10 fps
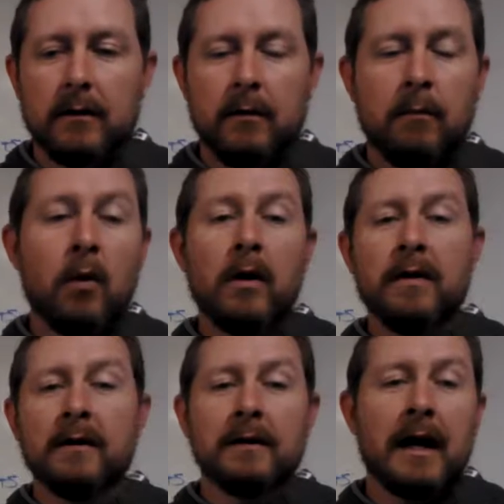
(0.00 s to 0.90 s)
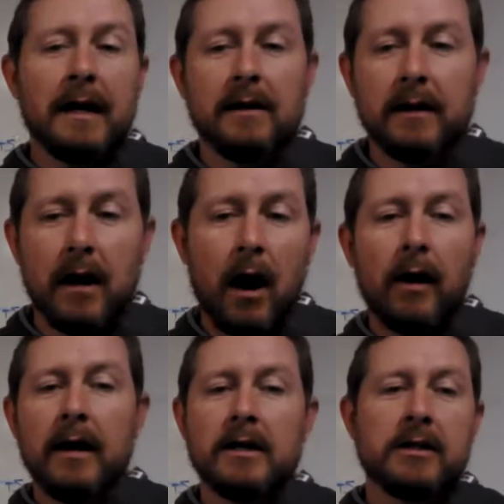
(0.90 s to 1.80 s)
more than likely,
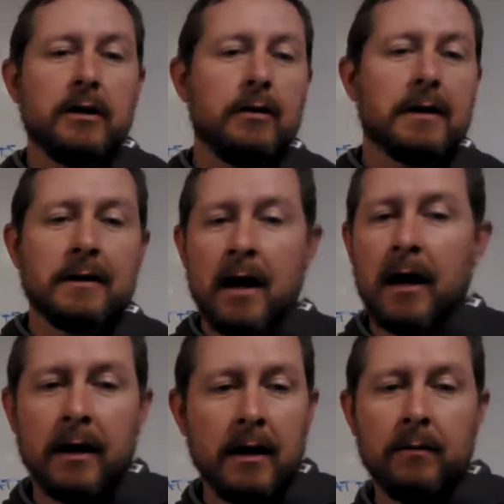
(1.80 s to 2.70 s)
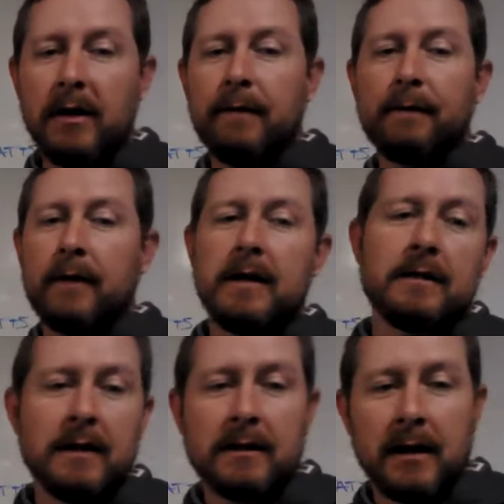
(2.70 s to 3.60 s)
our issue is not going to be
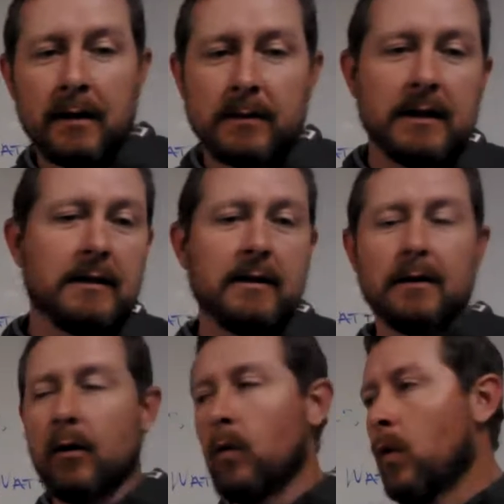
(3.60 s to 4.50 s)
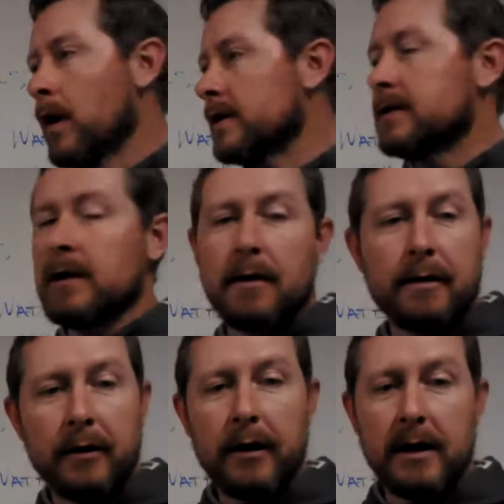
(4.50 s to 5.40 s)
freezing temps. This is a once in a
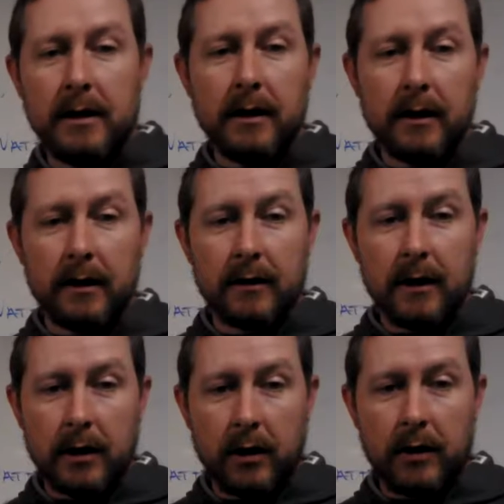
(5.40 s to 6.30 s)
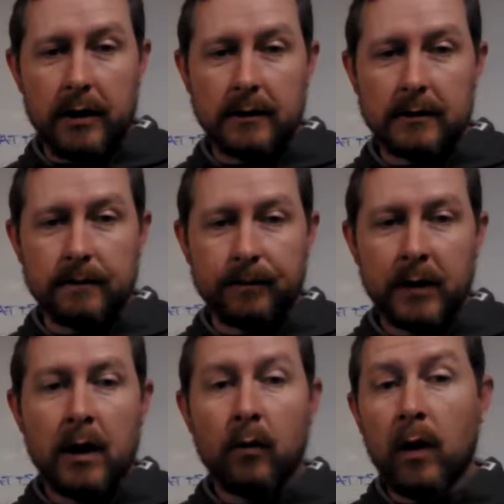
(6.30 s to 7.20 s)
30-year occurrence.
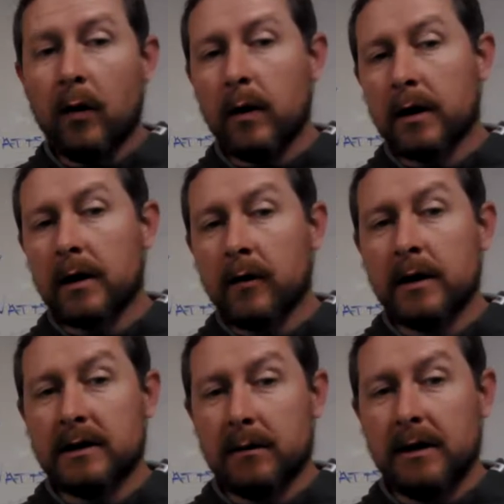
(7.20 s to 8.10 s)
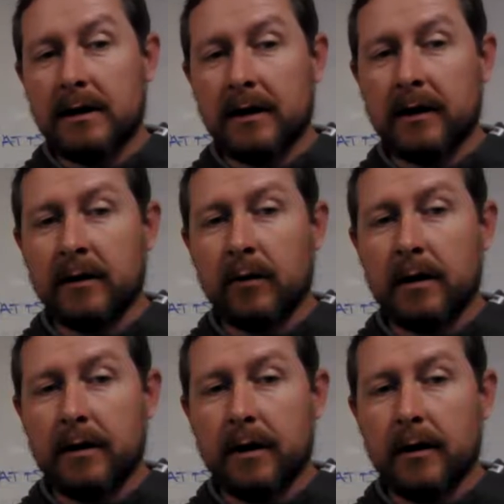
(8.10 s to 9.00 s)
What we're going to be dealing
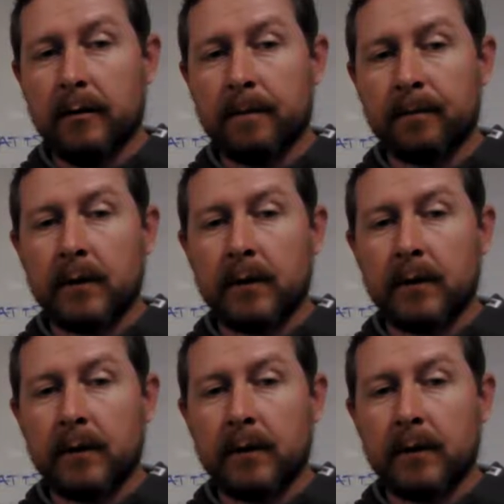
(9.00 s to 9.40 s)
with, though,